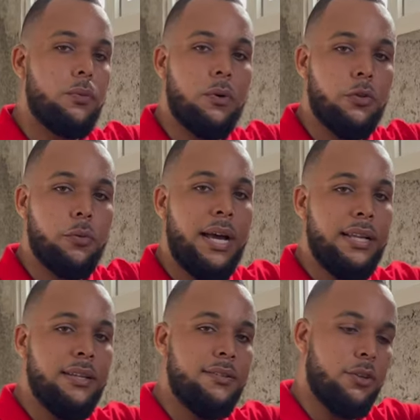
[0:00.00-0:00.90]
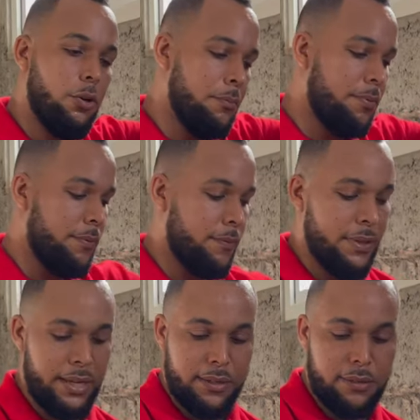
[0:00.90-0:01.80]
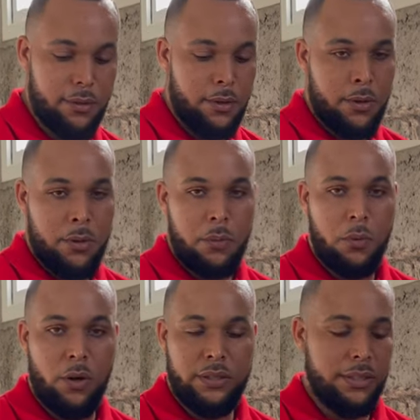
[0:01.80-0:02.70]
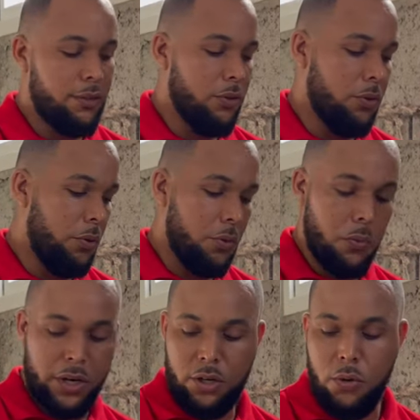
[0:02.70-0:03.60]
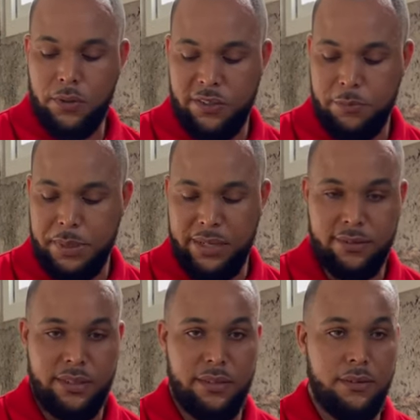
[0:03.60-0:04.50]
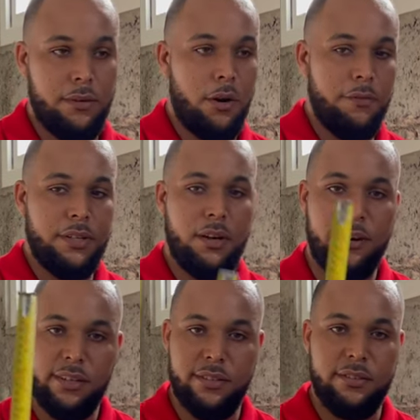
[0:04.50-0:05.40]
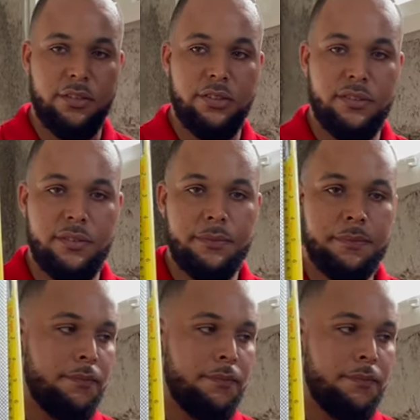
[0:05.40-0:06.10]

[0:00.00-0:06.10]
Once we had this up, then we wanted to work out the spacing of the other studs.